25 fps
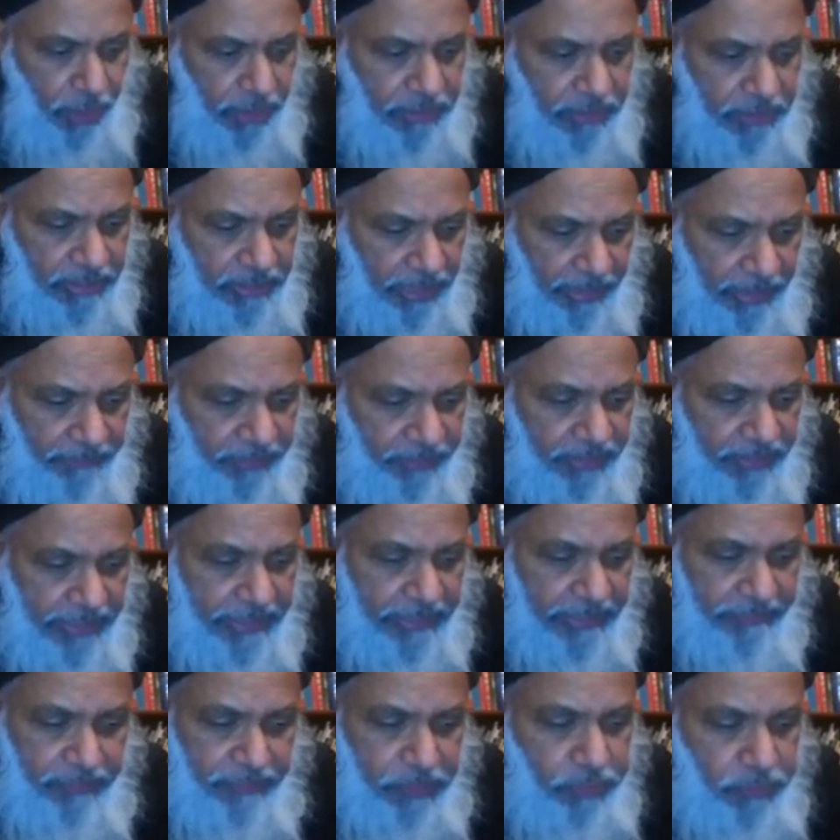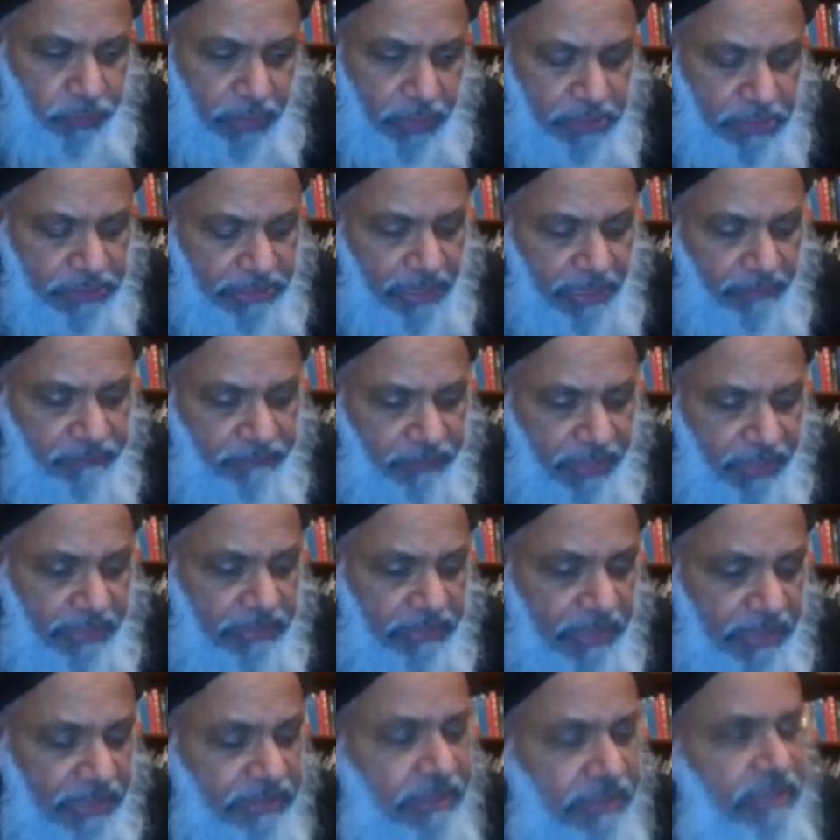on our individual self, and
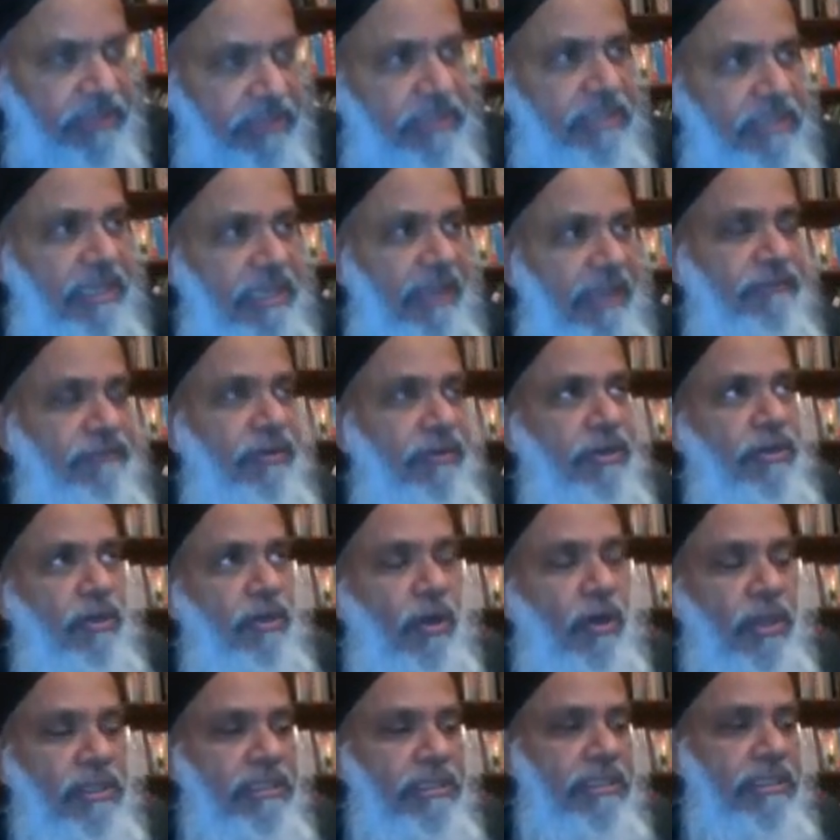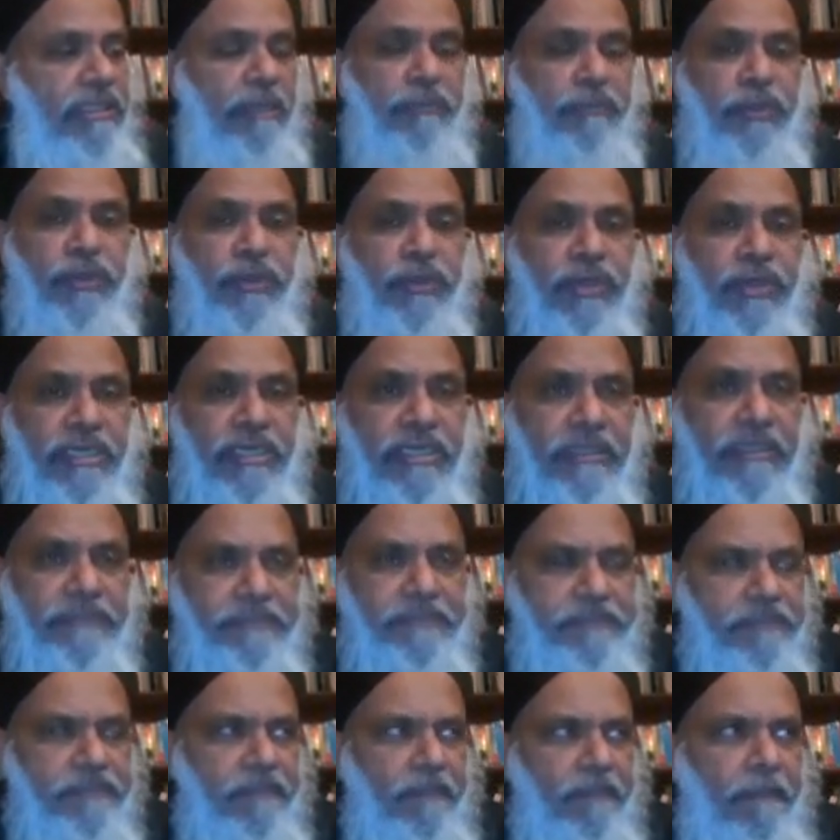then there's the effort on the
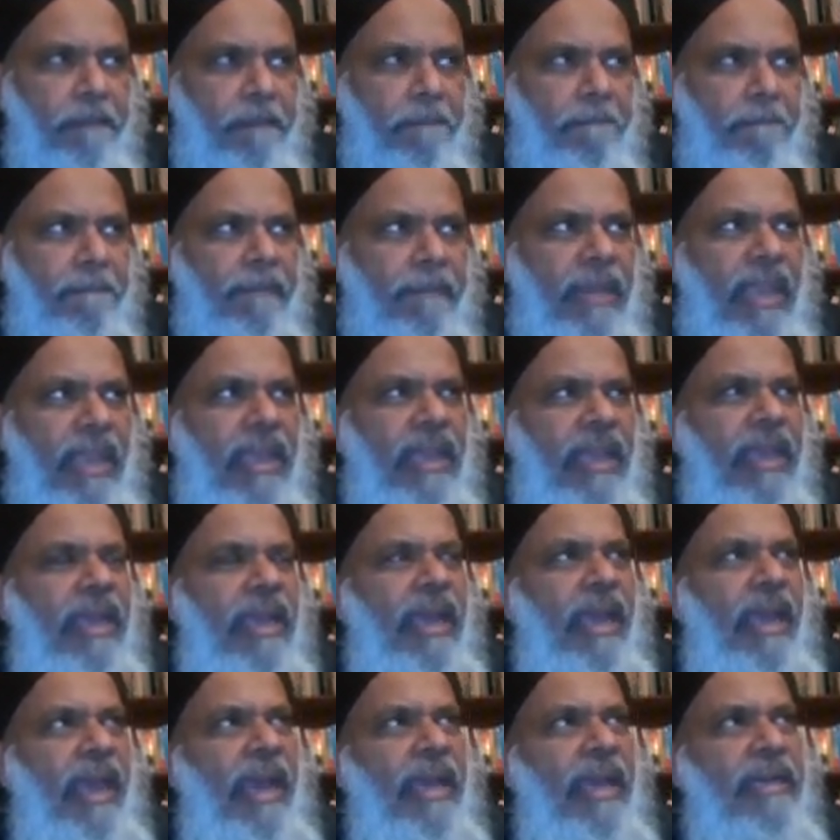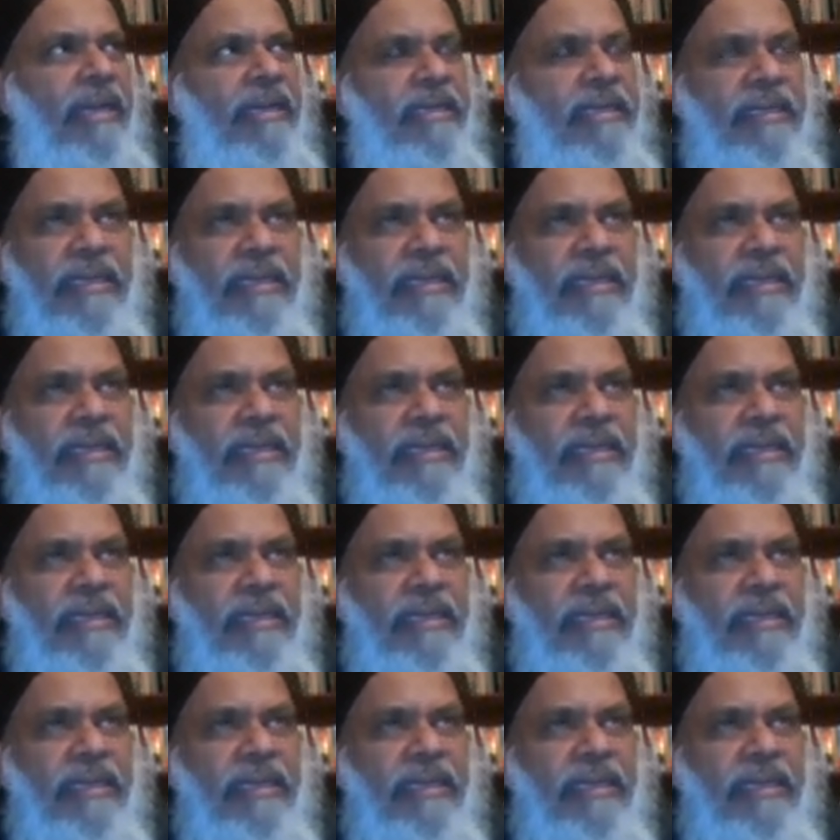community. And